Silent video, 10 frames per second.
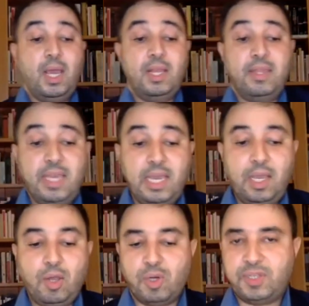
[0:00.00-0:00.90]
The
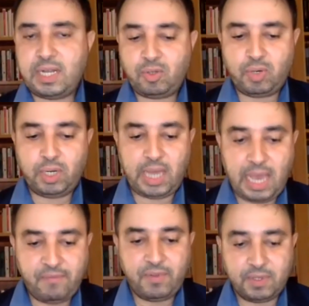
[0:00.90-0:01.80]
Eurocentric
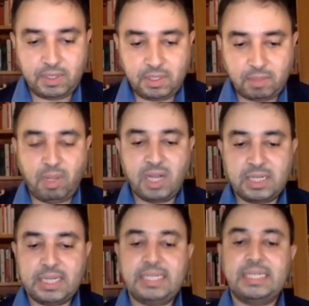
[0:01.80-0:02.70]
emphasis
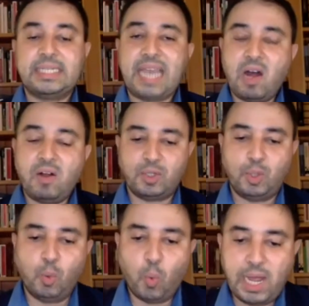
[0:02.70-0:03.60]
bluntly discounts
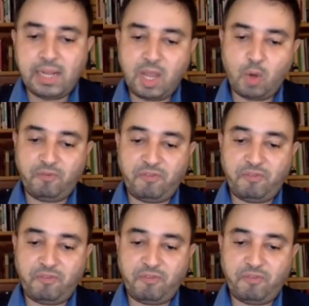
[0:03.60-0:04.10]
the well-known